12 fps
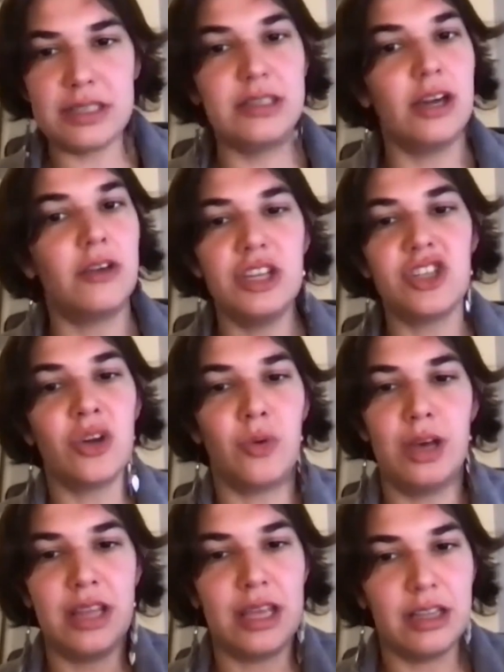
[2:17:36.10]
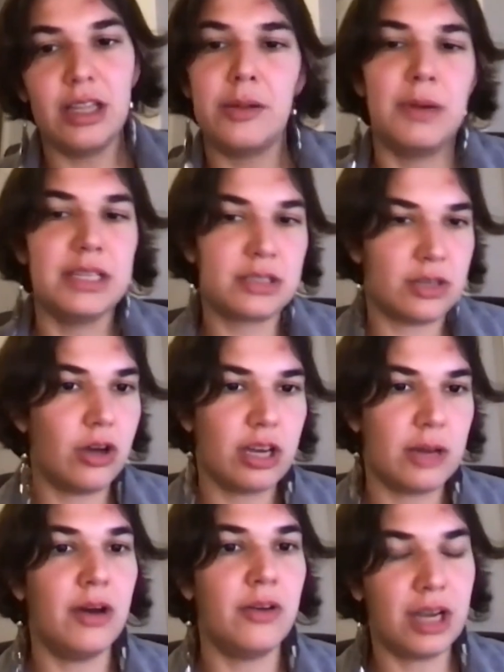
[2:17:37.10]
the original one that Elon Musk talked
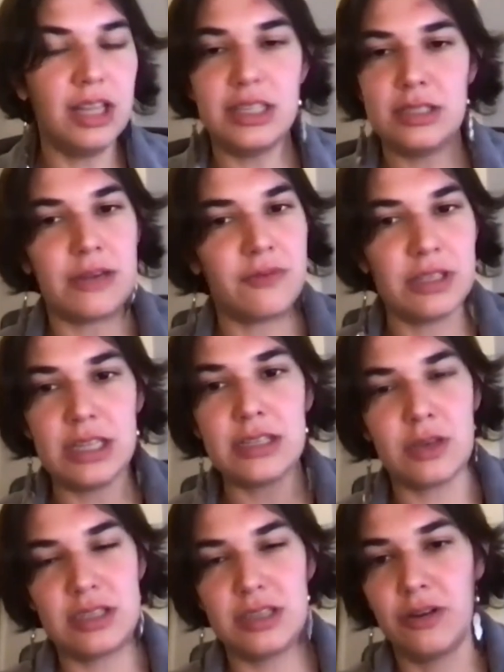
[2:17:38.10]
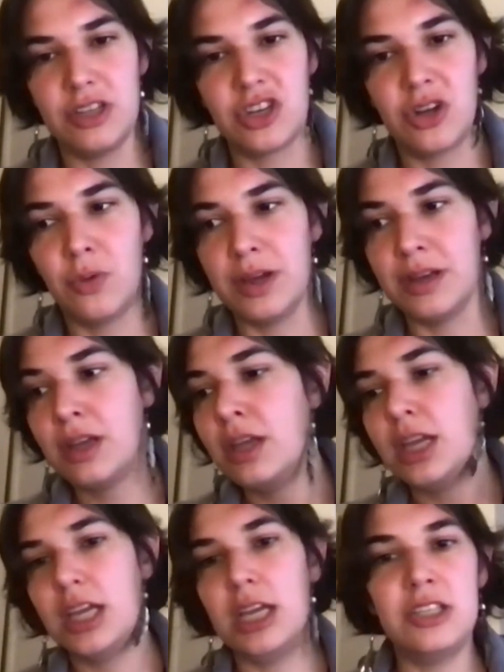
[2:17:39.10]
about. LA to San Francisco is the original one.
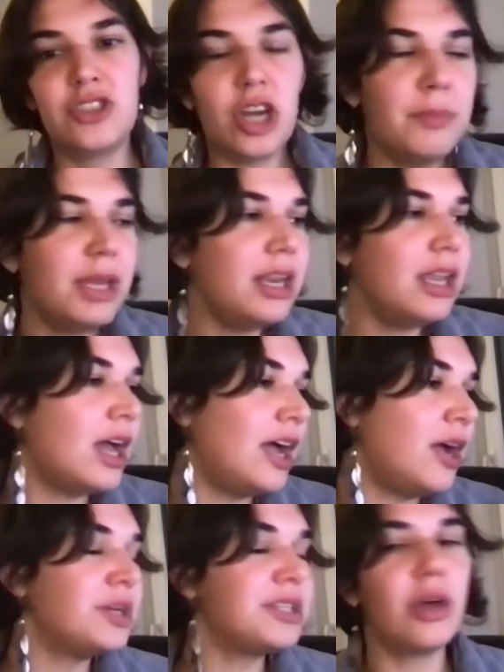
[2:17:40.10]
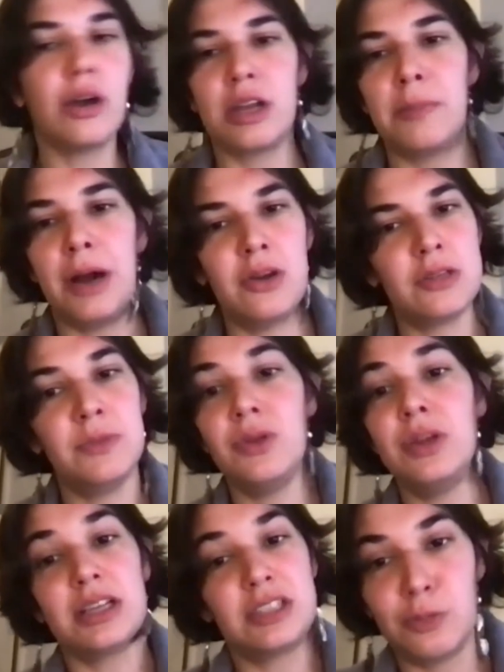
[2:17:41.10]
In Germany, I always talked about
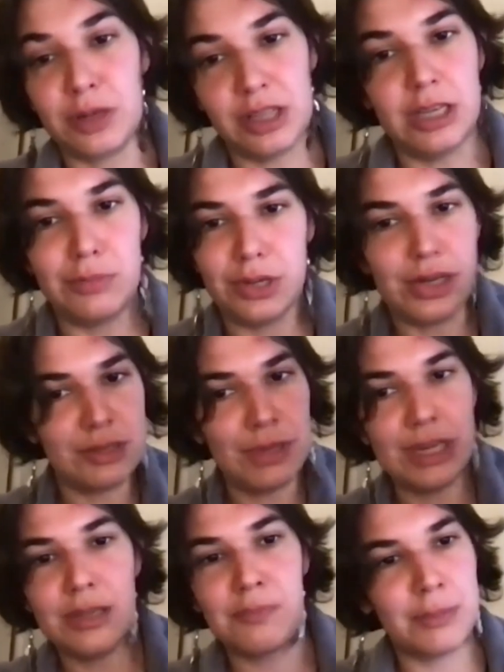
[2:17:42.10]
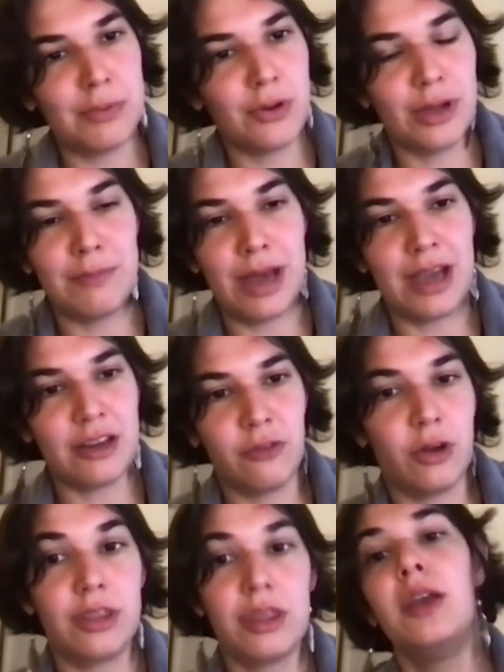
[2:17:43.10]
Munich to Berlin because many people going back and
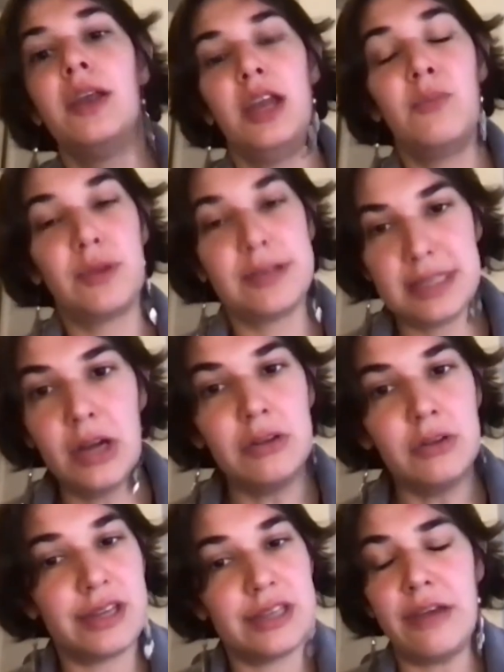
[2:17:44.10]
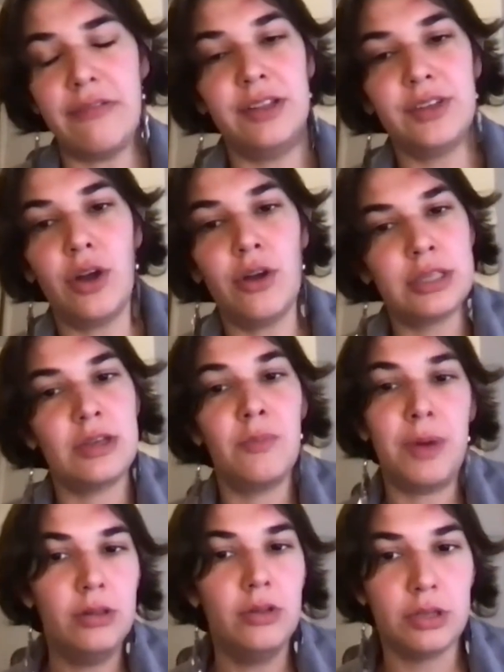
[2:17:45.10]
forth. In Brazil, you could definitely talk São
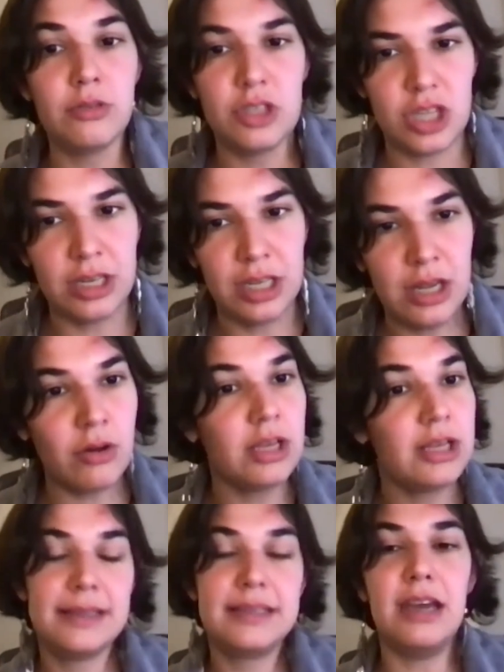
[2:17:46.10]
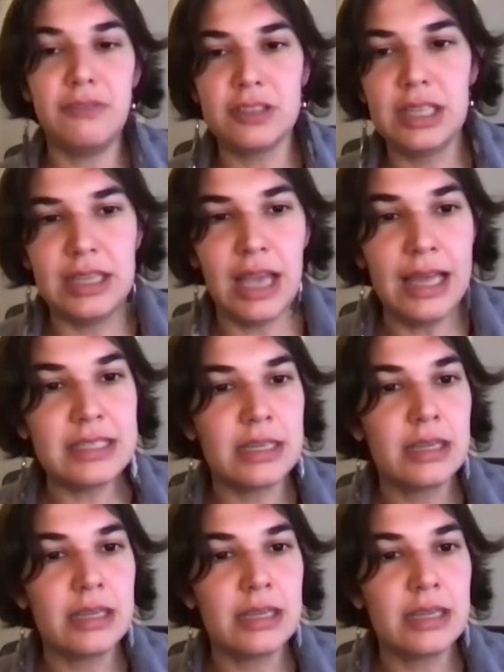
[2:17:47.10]
Paulo, Rio de Janeiro. Definitely yes.